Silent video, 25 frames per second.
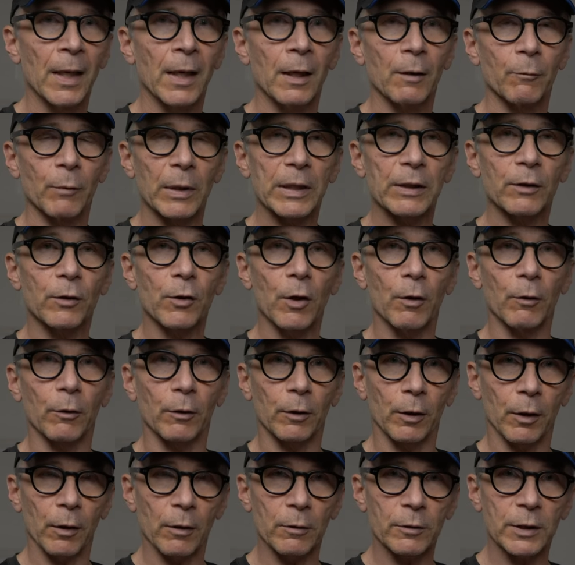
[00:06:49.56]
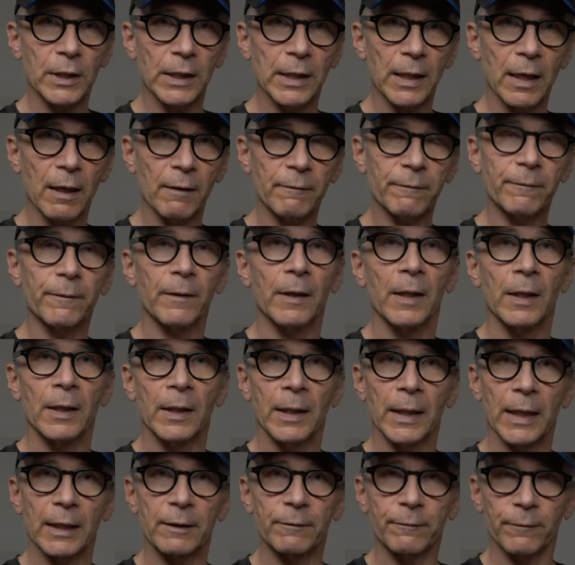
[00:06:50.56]
When you go close enough,
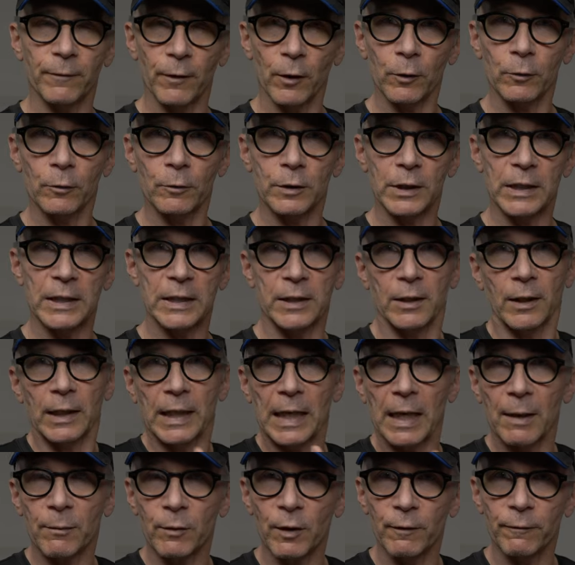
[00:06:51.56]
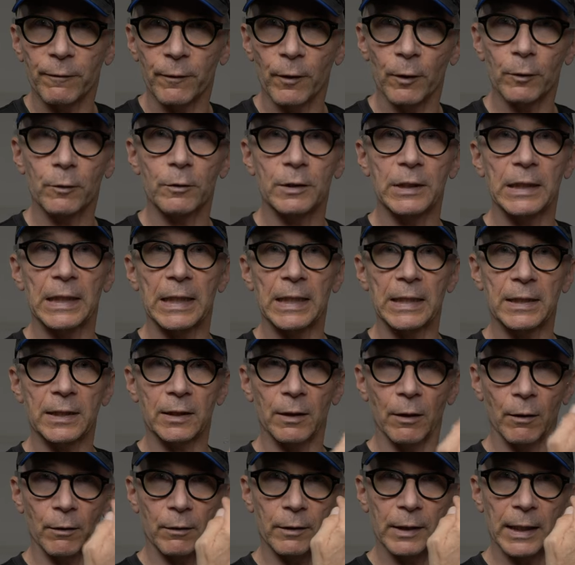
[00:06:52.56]
it focuses, the camera
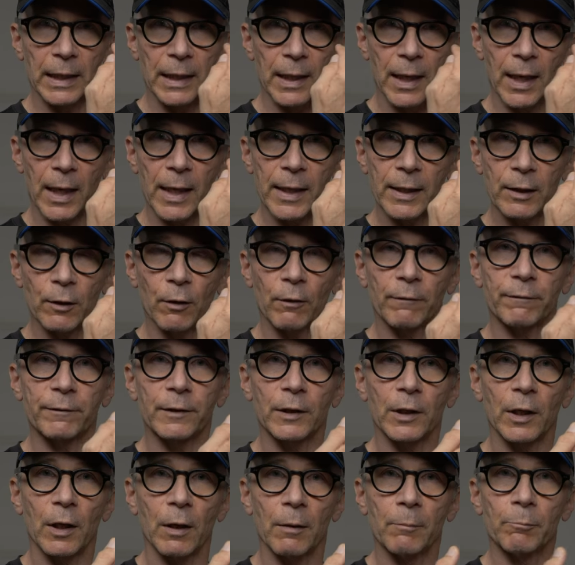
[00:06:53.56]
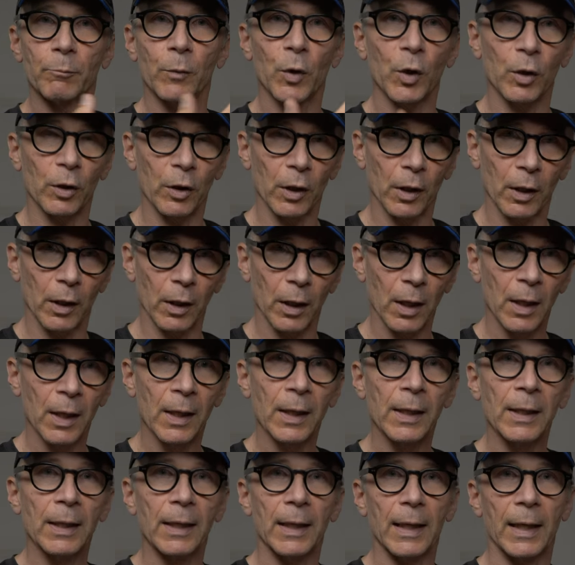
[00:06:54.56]
focuses on the eye of the model
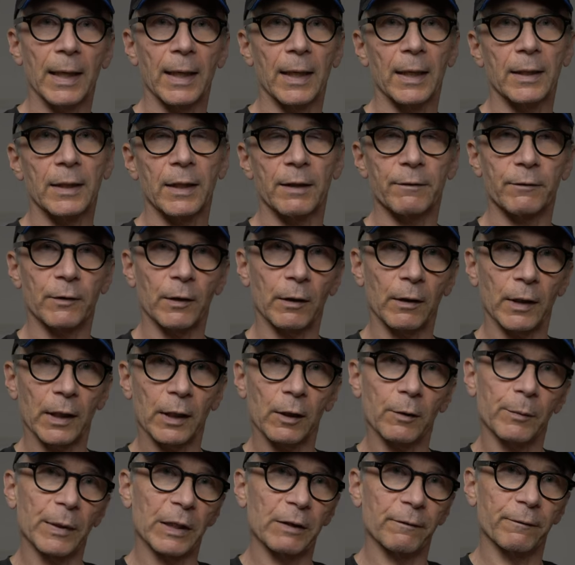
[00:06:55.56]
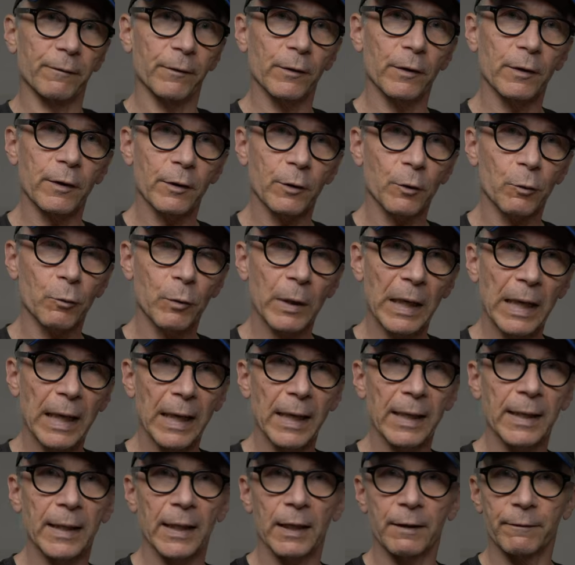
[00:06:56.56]
and if you're a little bit further
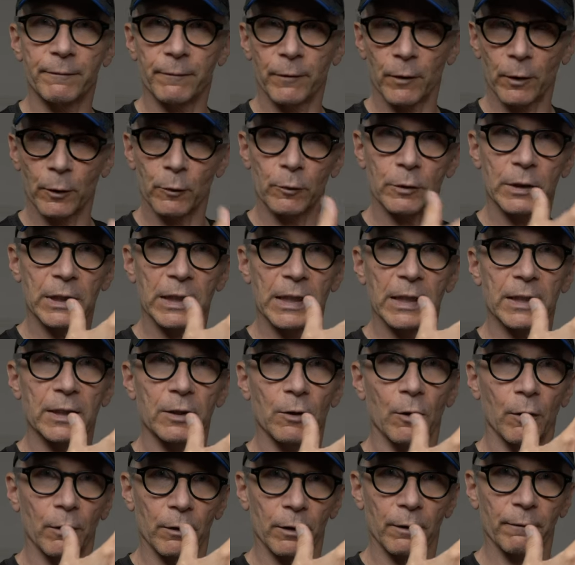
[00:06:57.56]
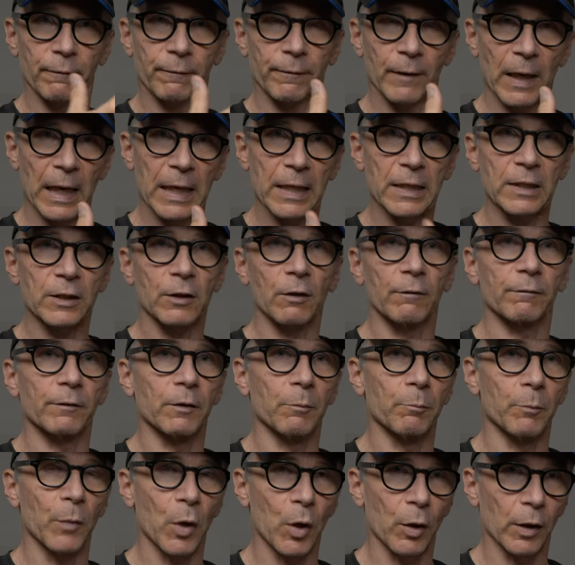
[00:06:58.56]
away, it focuses on the face of
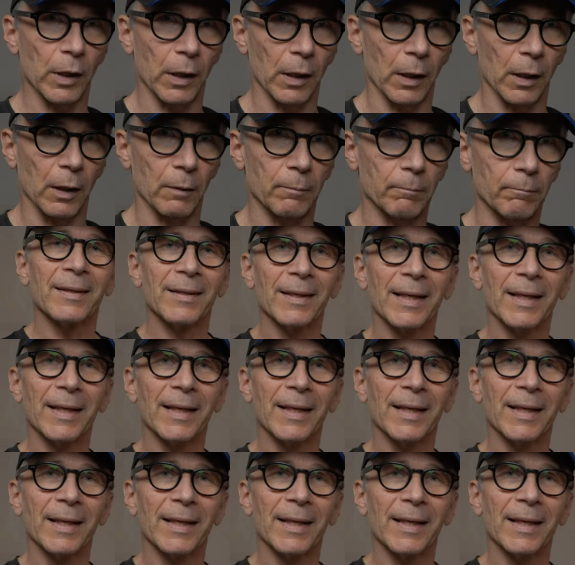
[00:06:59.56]
the model.